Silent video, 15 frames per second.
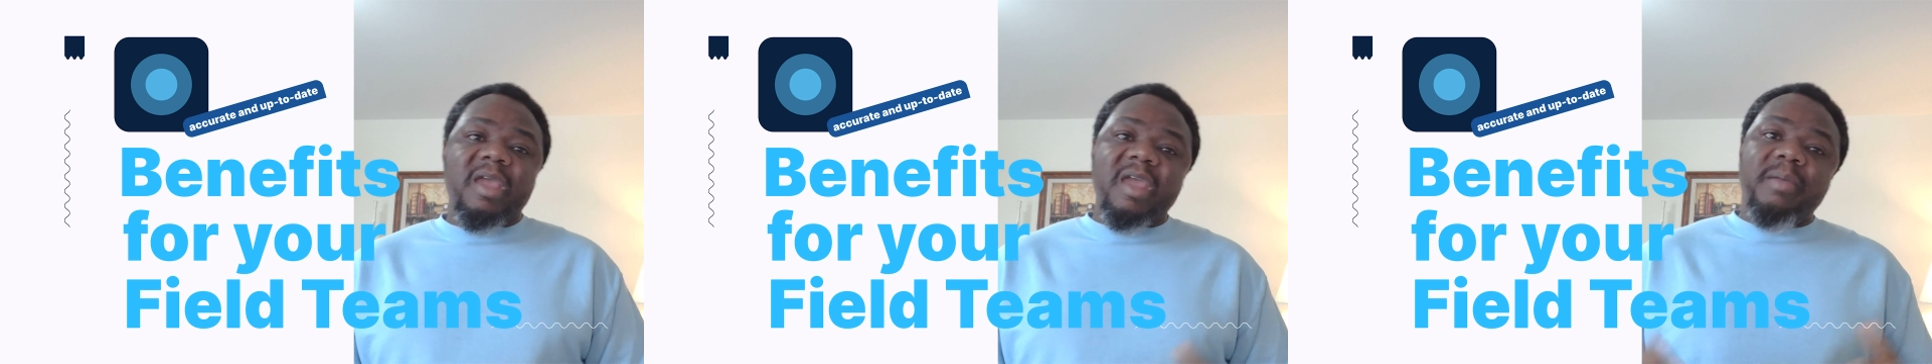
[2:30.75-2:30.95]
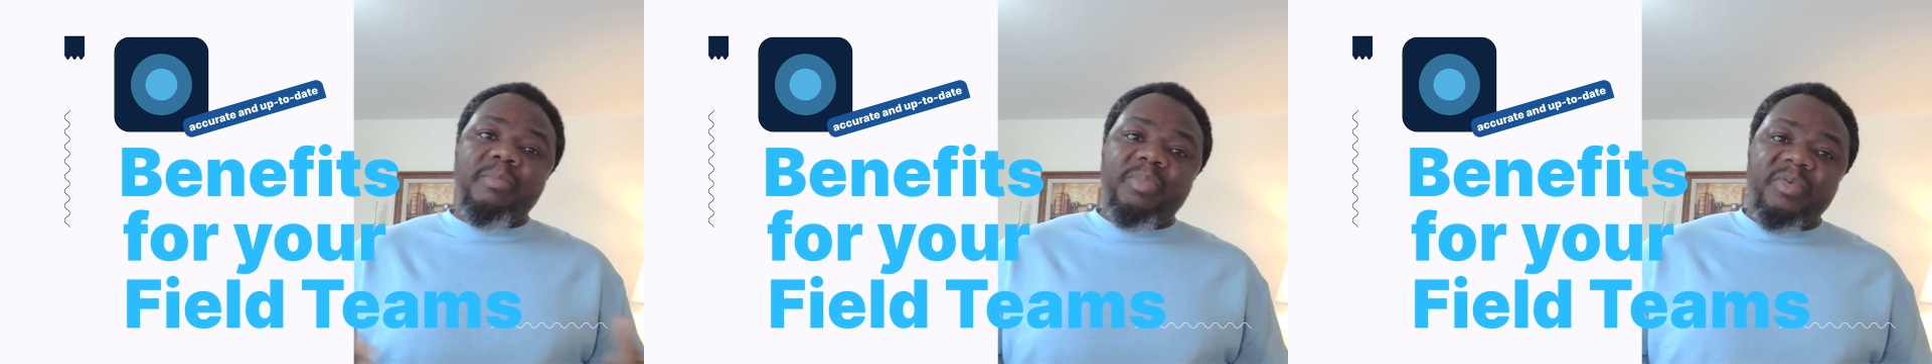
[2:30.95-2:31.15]

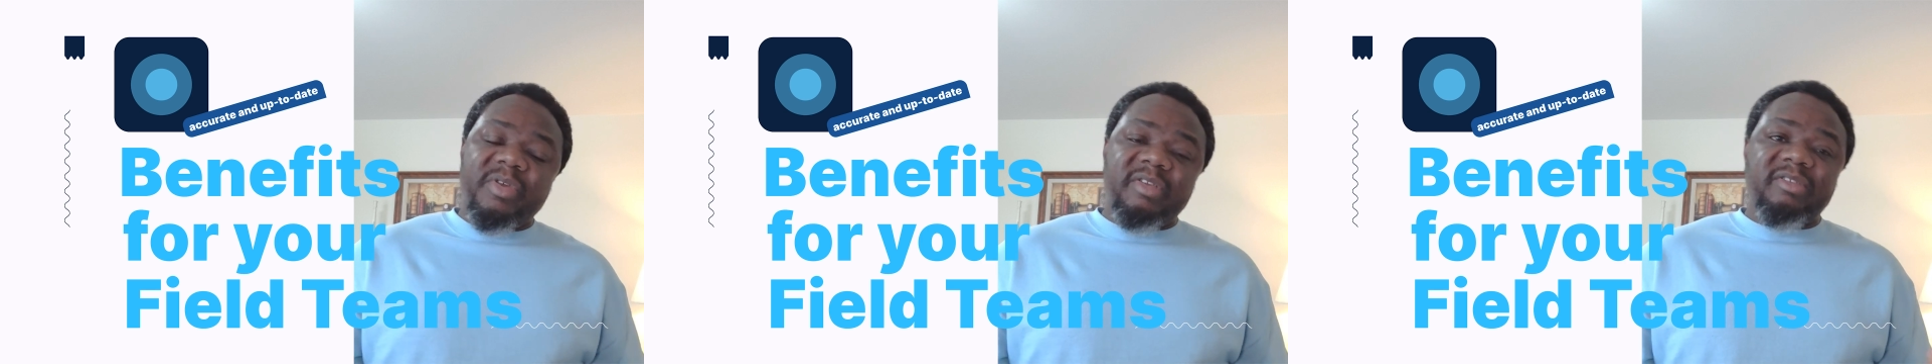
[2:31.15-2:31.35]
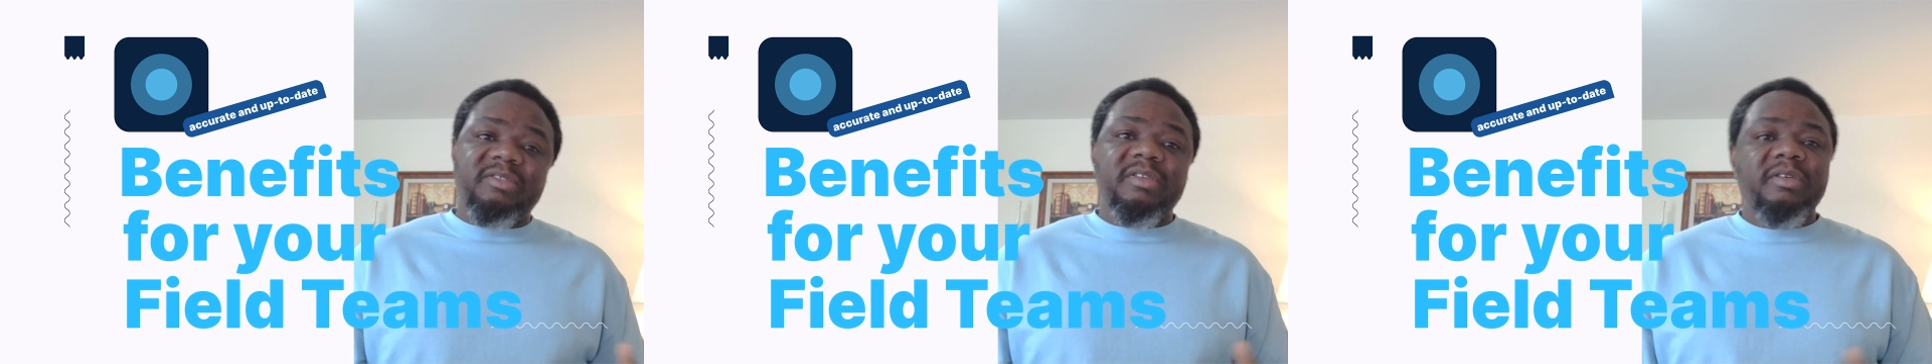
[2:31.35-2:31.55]
a
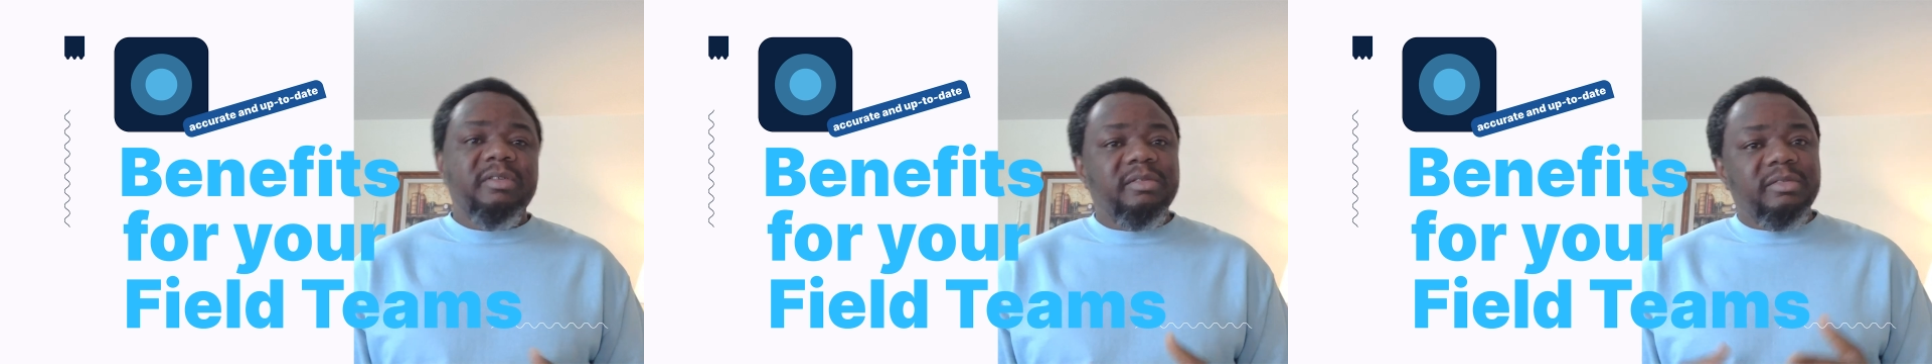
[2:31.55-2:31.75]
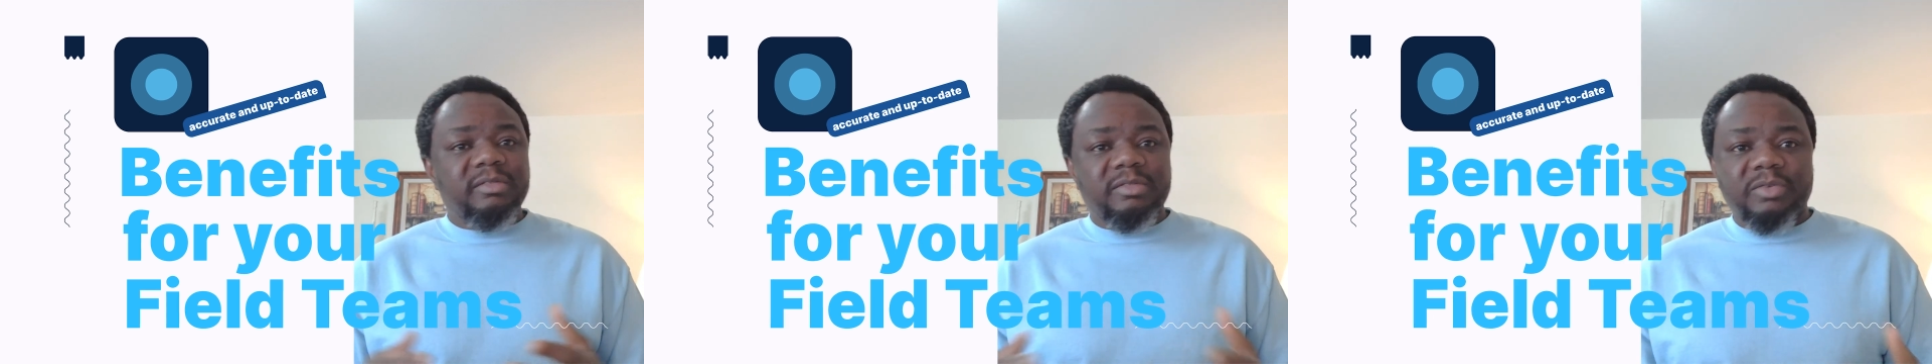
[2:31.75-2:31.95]
breeze
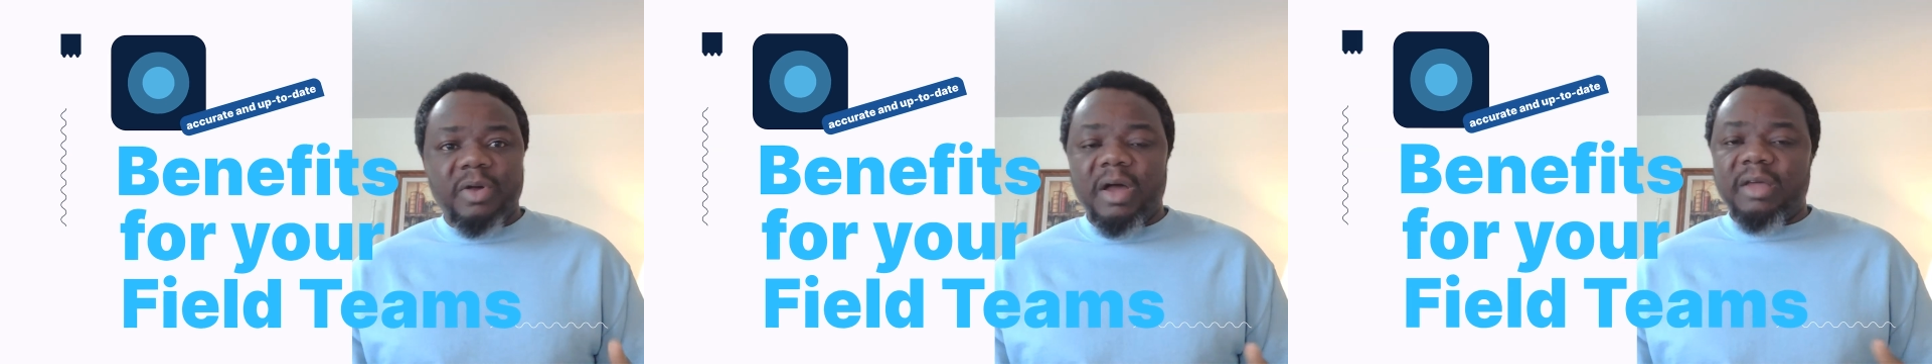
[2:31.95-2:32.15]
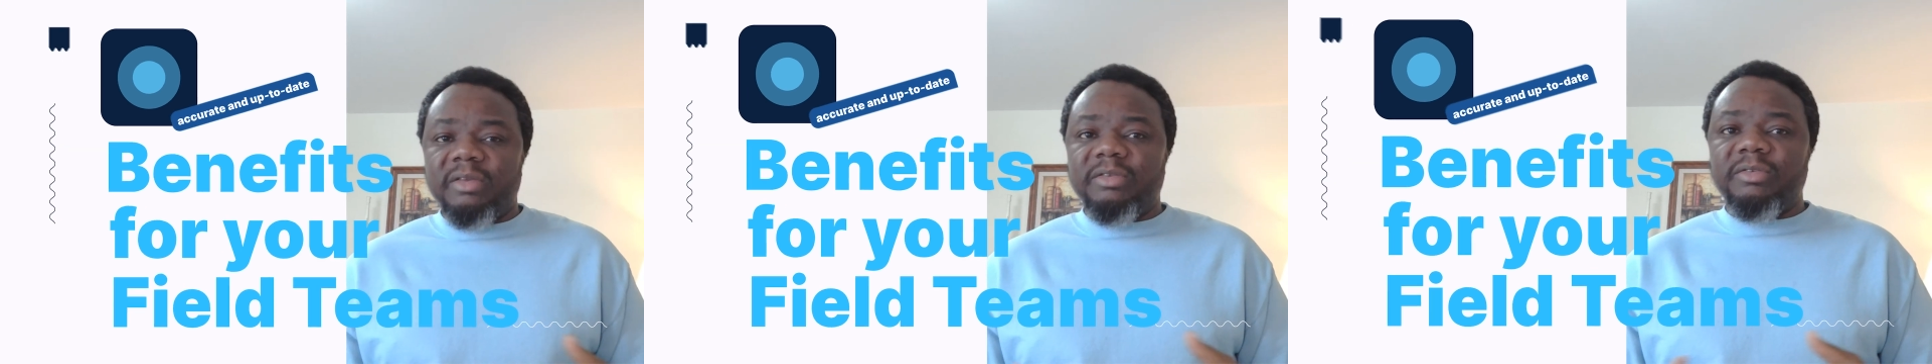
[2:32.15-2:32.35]
to
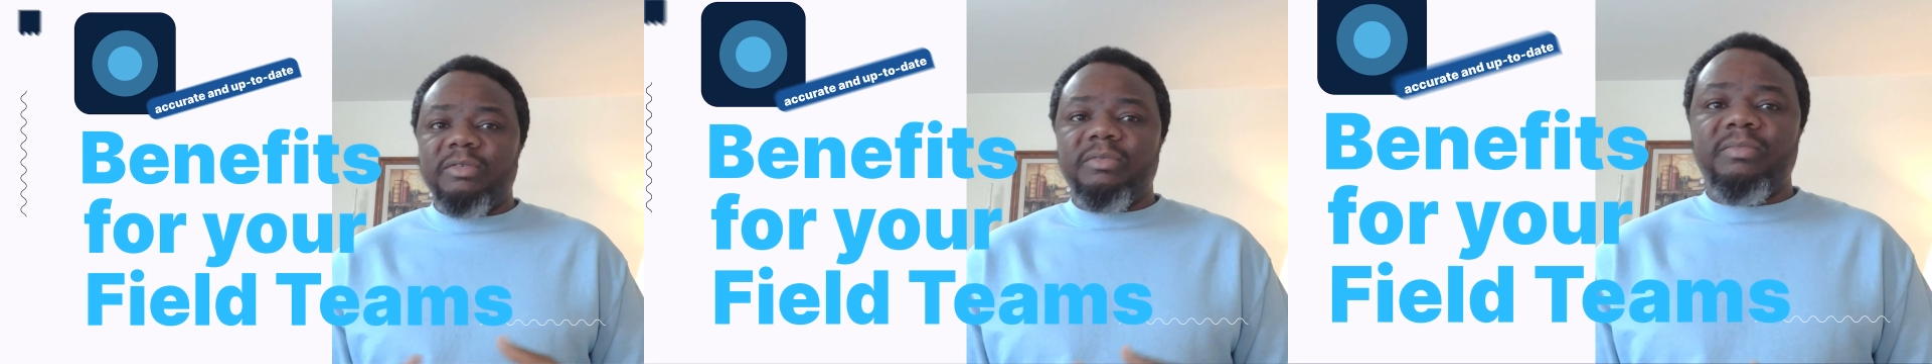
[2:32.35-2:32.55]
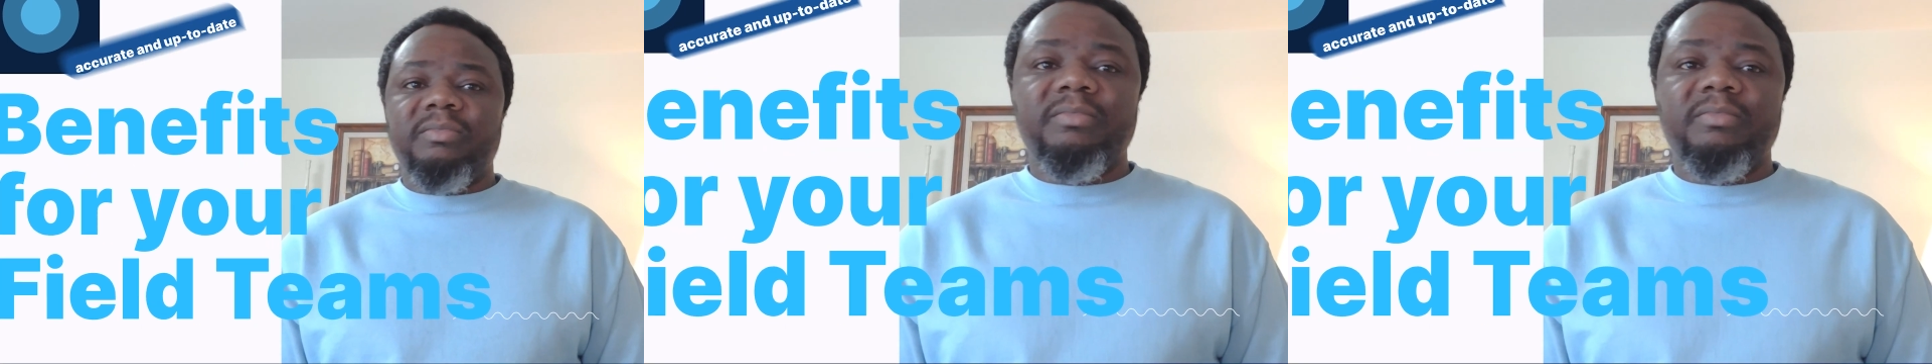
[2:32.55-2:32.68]
handle.